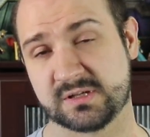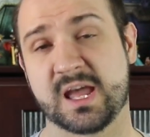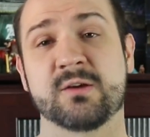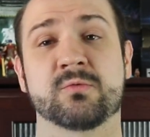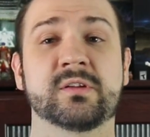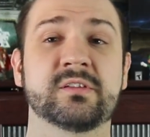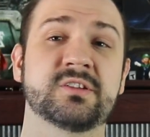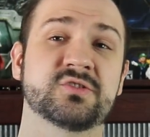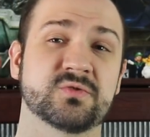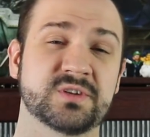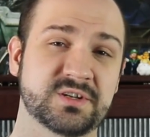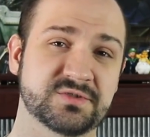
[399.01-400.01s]
I really
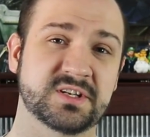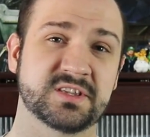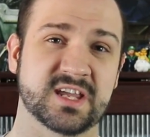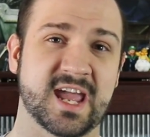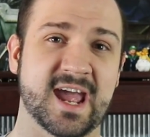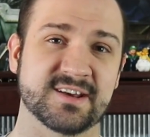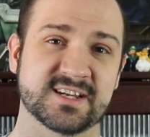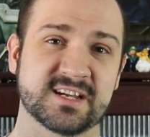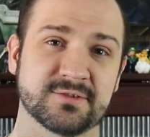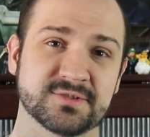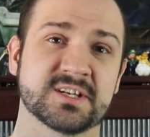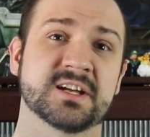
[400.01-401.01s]
enjoy using the
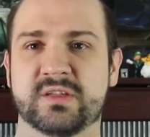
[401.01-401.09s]
cattails,